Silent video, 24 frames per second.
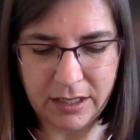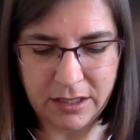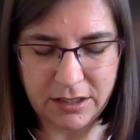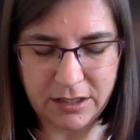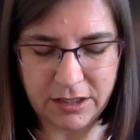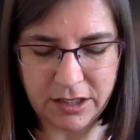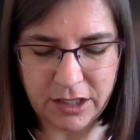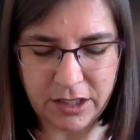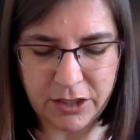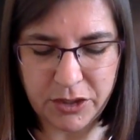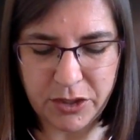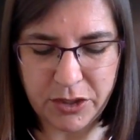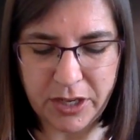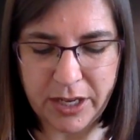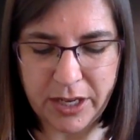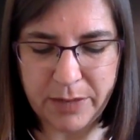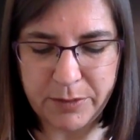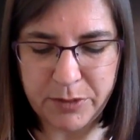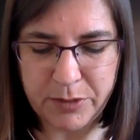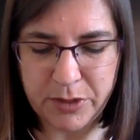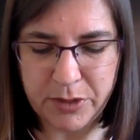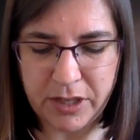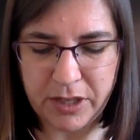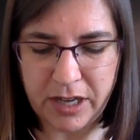Dr. M
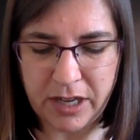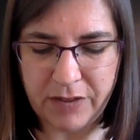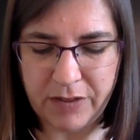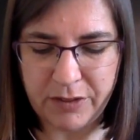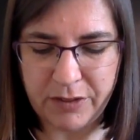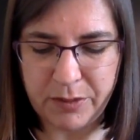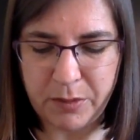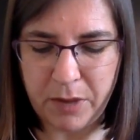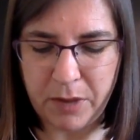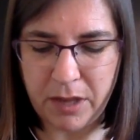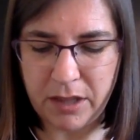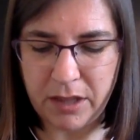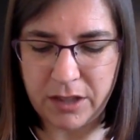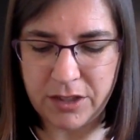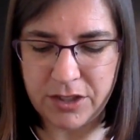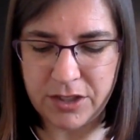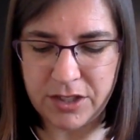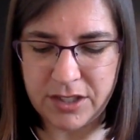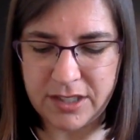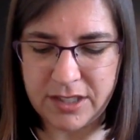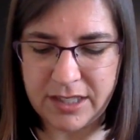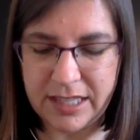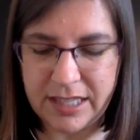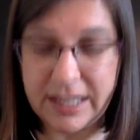took off and polished
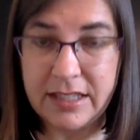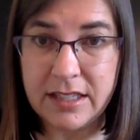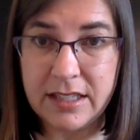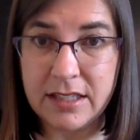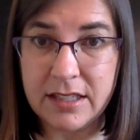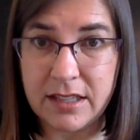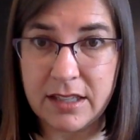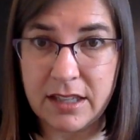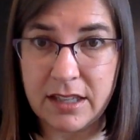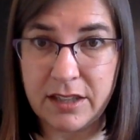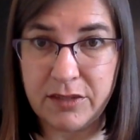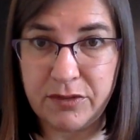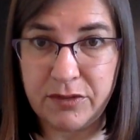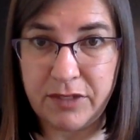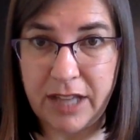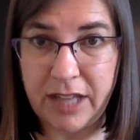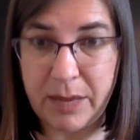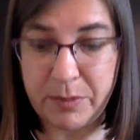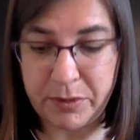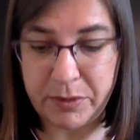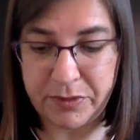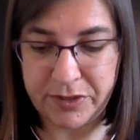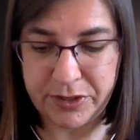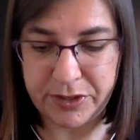his lenses on the
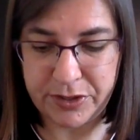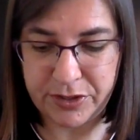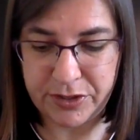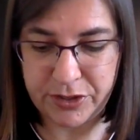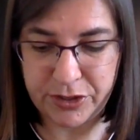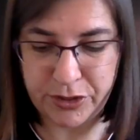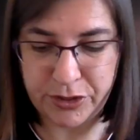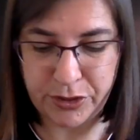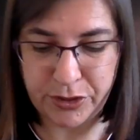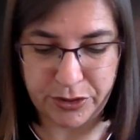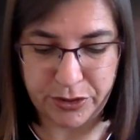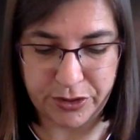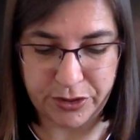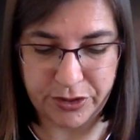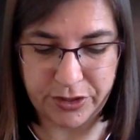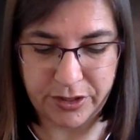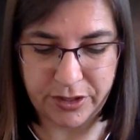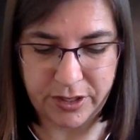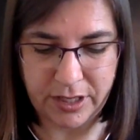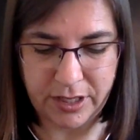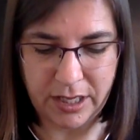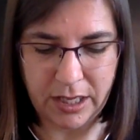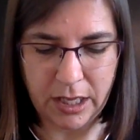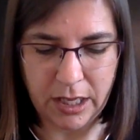flap of his shirt.
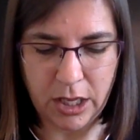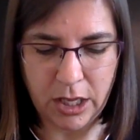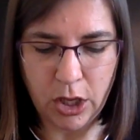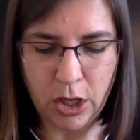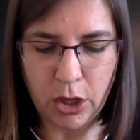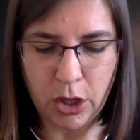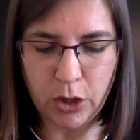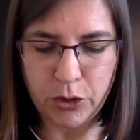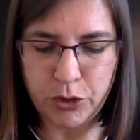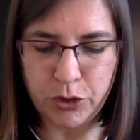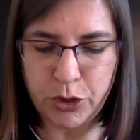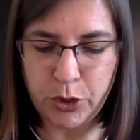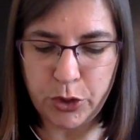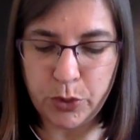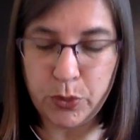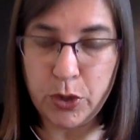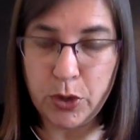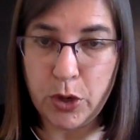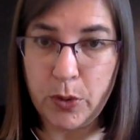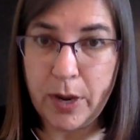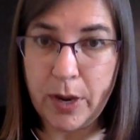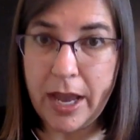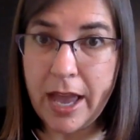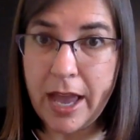"Do you
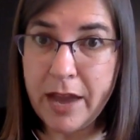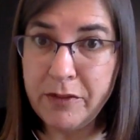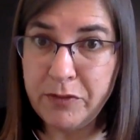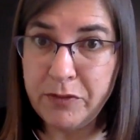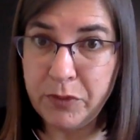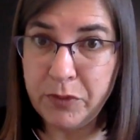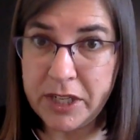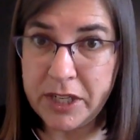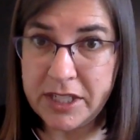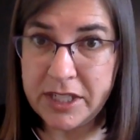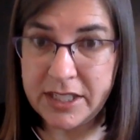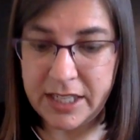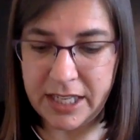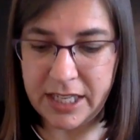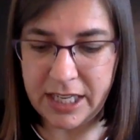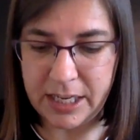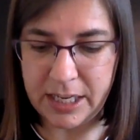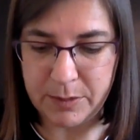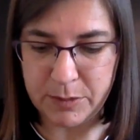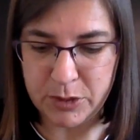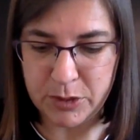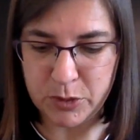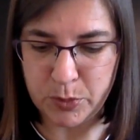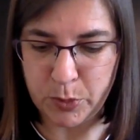know, every
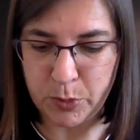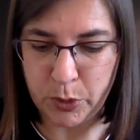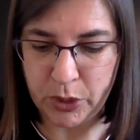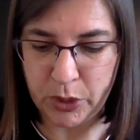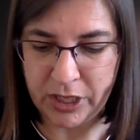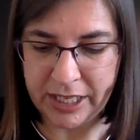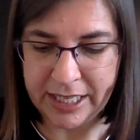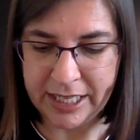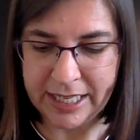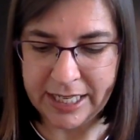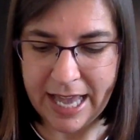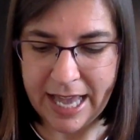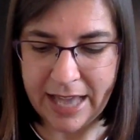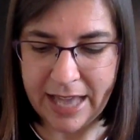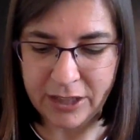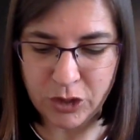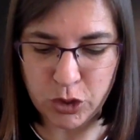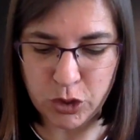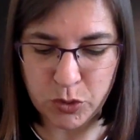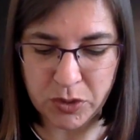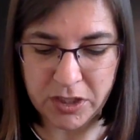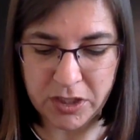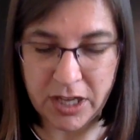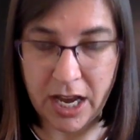team is putting in
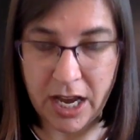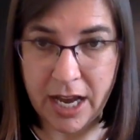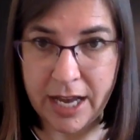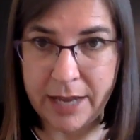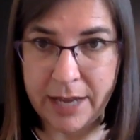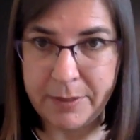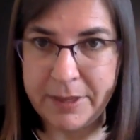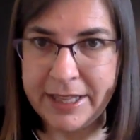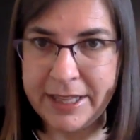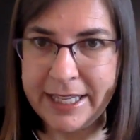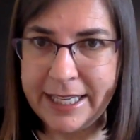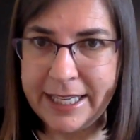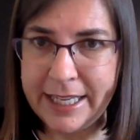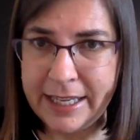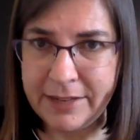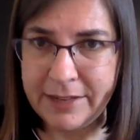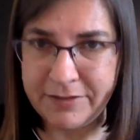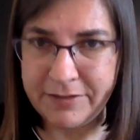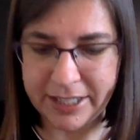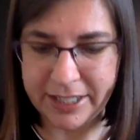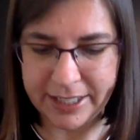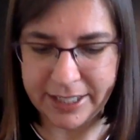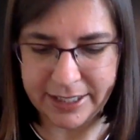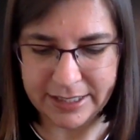extra time in the
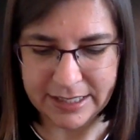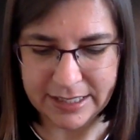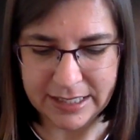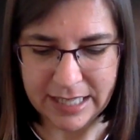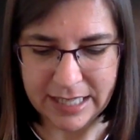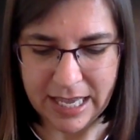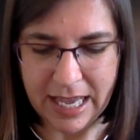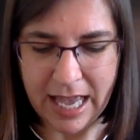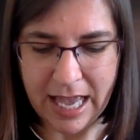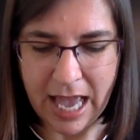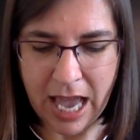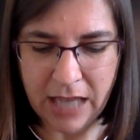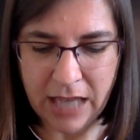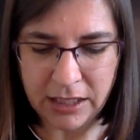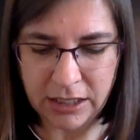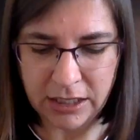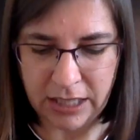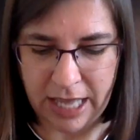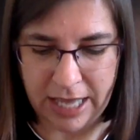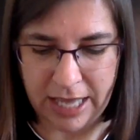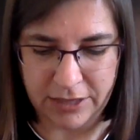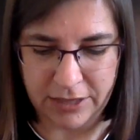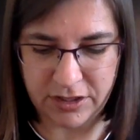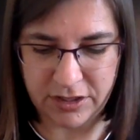evenings, and
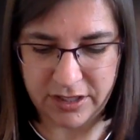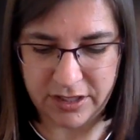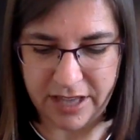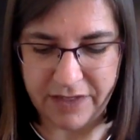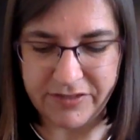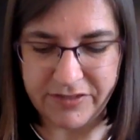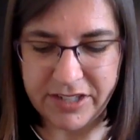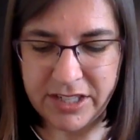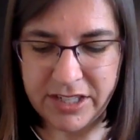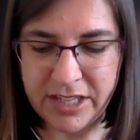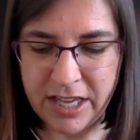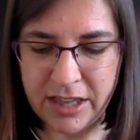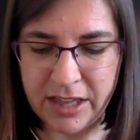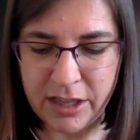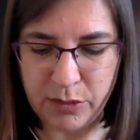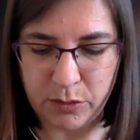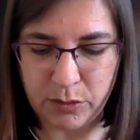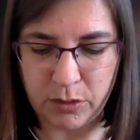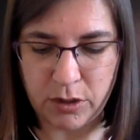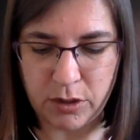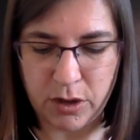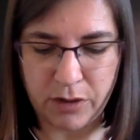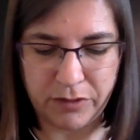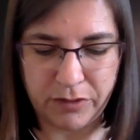last 7 days there
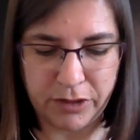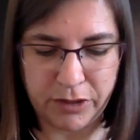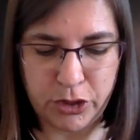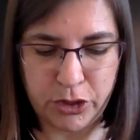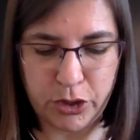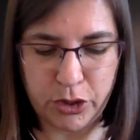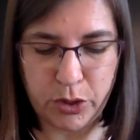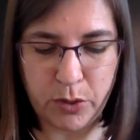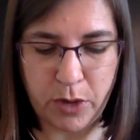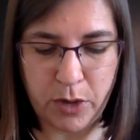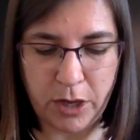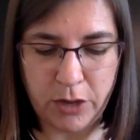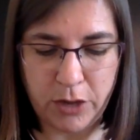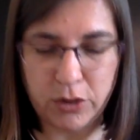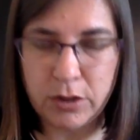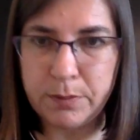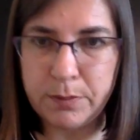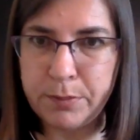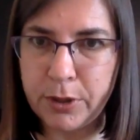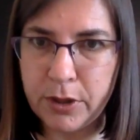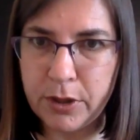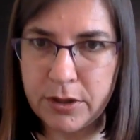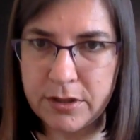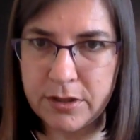were over 200
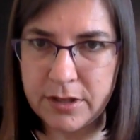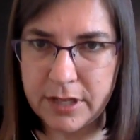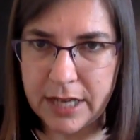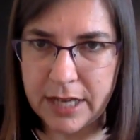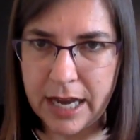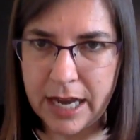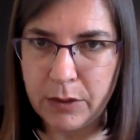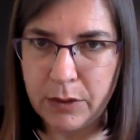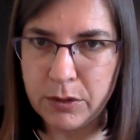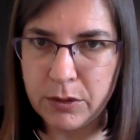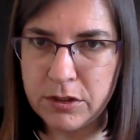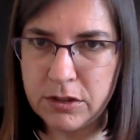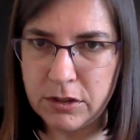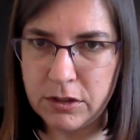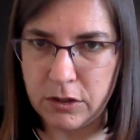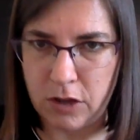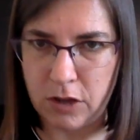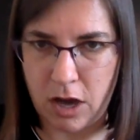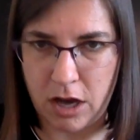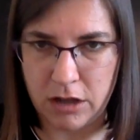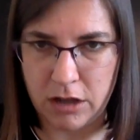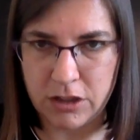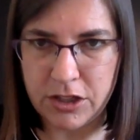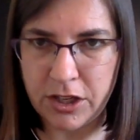person hours
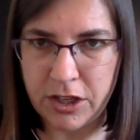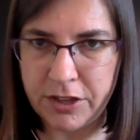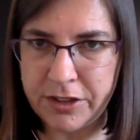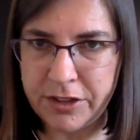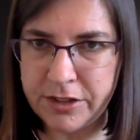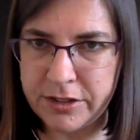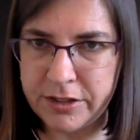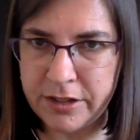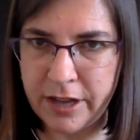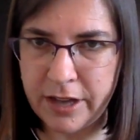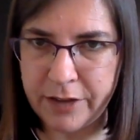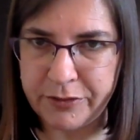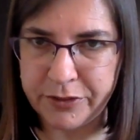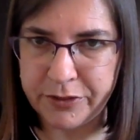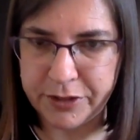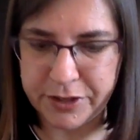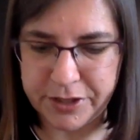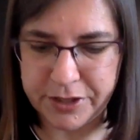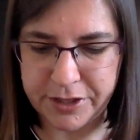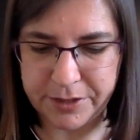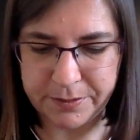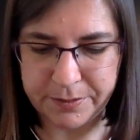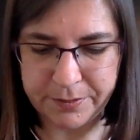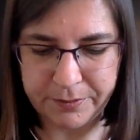logged on this
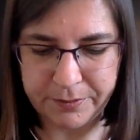effort."